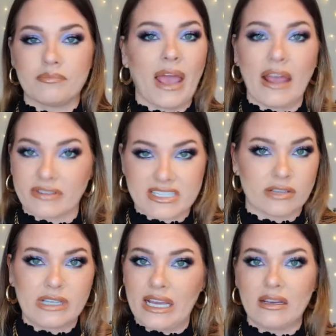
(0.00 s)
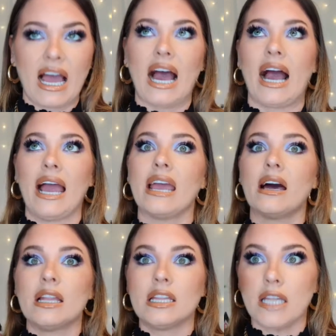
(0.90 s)
every single day. I
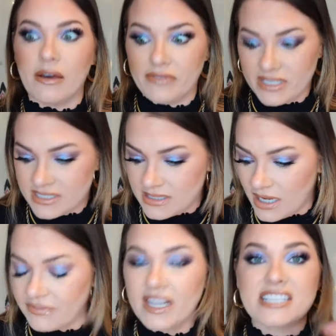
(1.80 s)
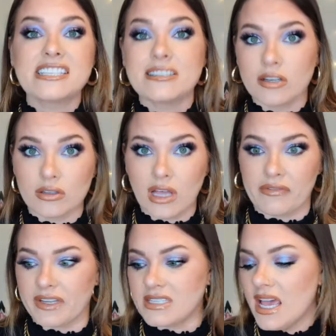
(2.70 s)
love this stuff and I still
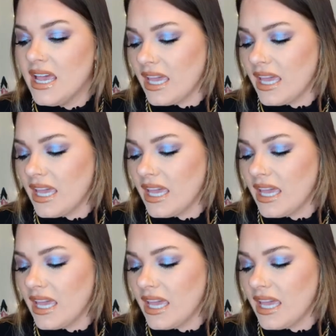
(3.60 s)
love it.